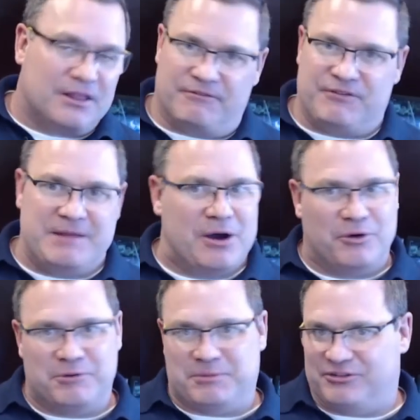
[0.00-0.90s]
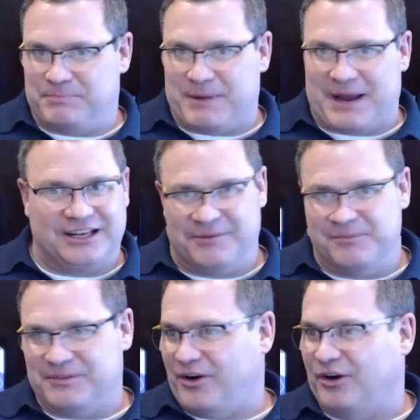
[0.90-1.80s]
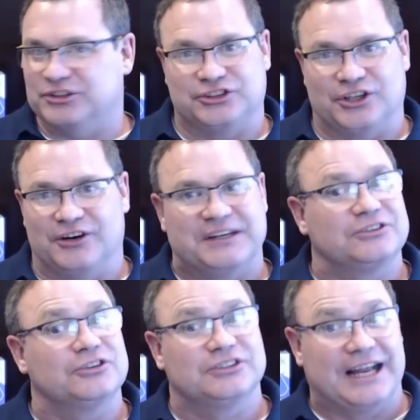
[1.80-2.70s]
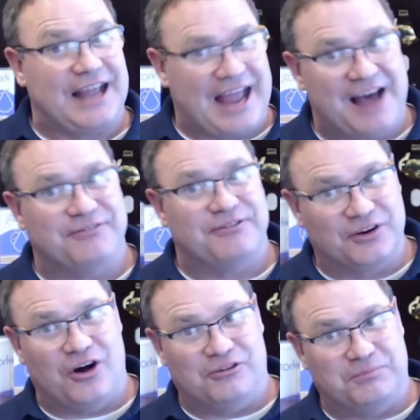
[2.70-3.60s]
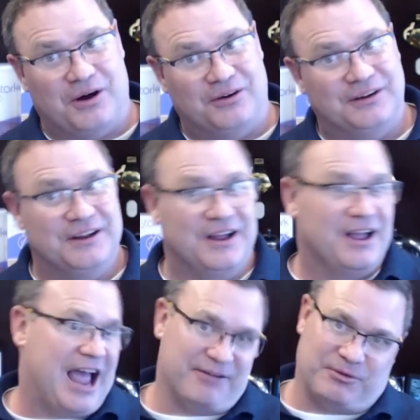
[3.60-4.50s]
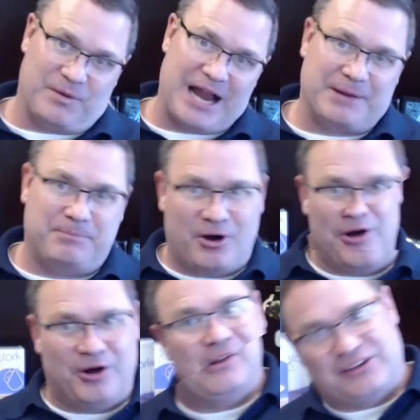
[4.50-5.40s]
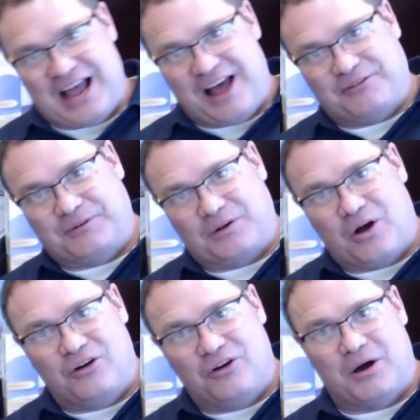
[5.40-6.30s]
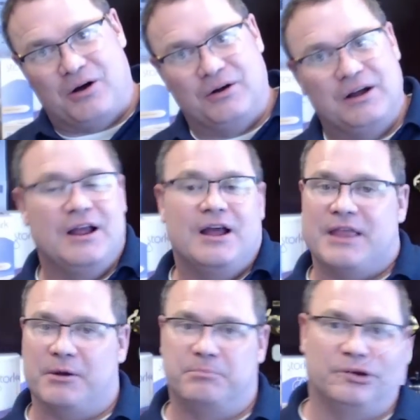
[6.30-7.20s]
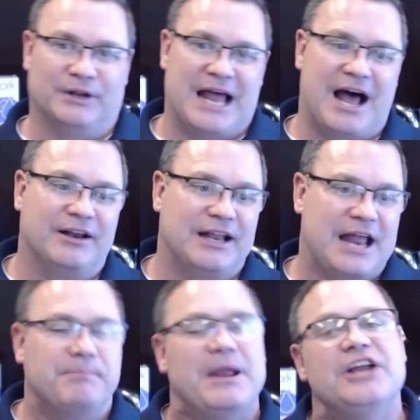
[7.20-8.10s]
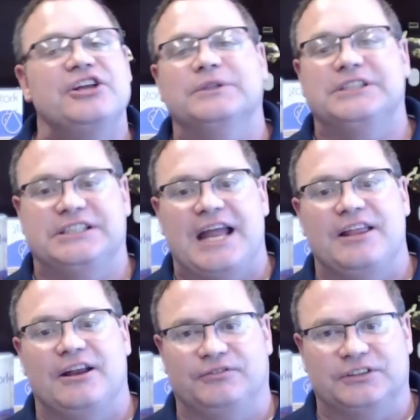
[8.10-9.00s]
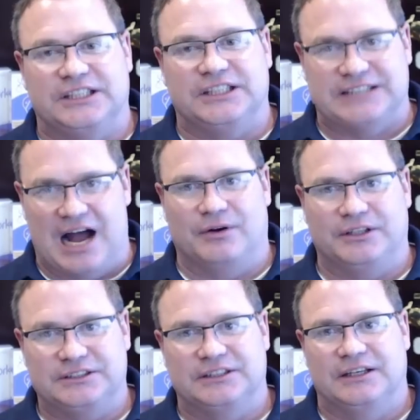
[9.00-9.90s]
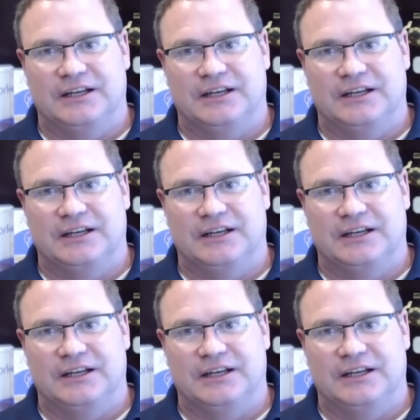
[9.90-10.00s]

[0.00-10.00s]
The female would be speculum. Her cervix looks like a half of a golf ball. Half a racquetball amounts to half of a golf ball. You know, pull it out, and that patient would stay there for 6 hours,